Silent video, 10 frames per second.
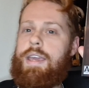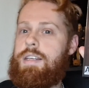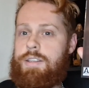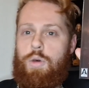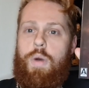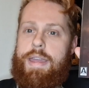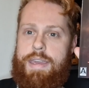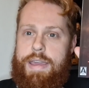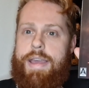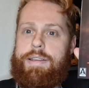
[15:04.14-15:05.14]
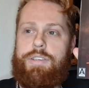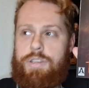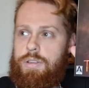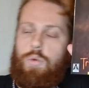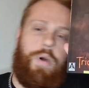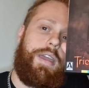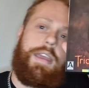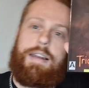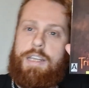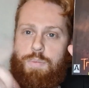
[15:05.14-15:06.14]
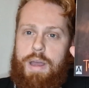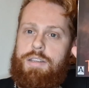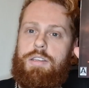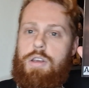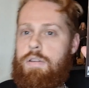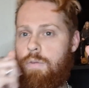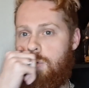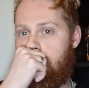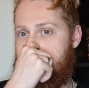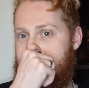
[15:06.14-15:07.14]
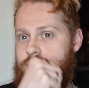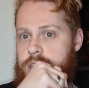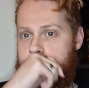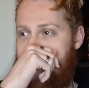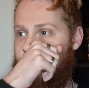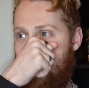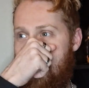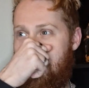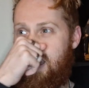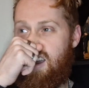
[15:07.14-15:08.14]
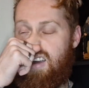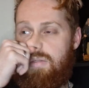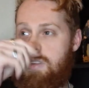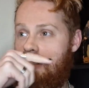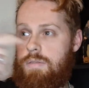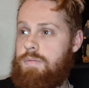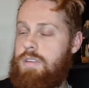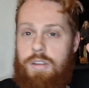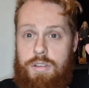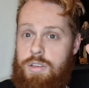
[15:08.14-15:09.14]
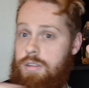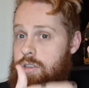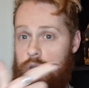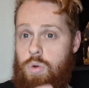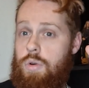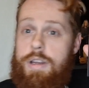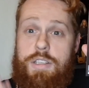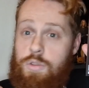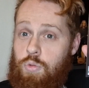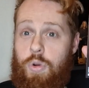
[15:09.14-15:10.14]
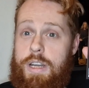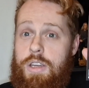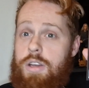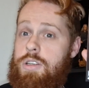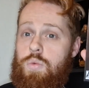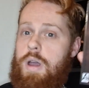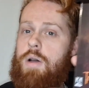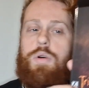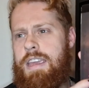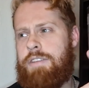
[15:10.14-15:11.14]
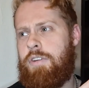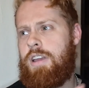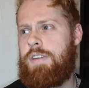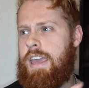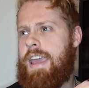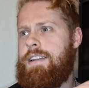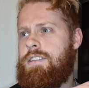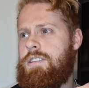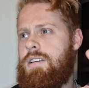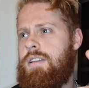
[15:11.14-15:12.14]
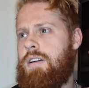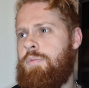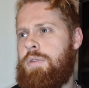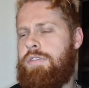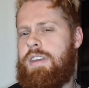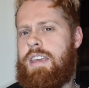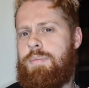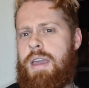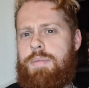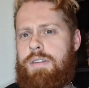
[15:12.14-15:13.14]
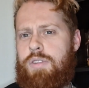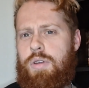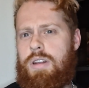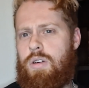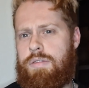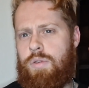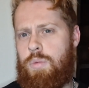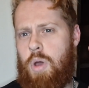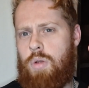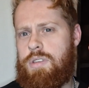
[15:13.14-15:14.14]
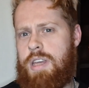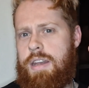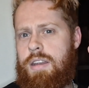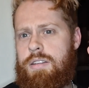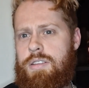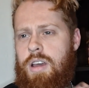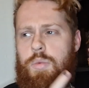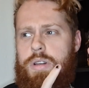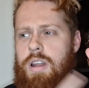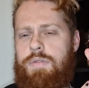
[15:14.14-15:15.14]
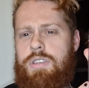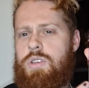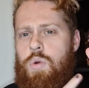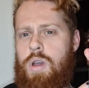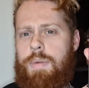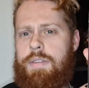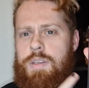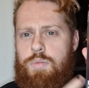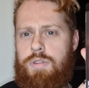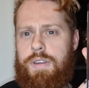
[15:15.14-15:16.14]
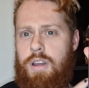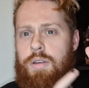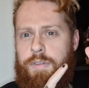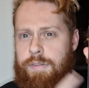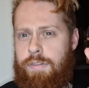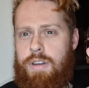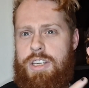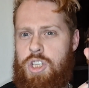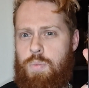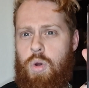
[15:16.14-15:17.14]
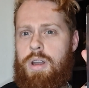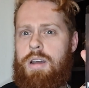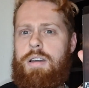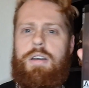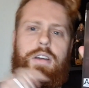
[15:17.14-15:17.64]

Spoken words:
he's the way he is, and the way he links back to this overall narrative and Halloween to the stories is really good as well. If I ever get into, I've been thinking maybe of doing long form content, and I would love to talk about this movie like fully spoiler,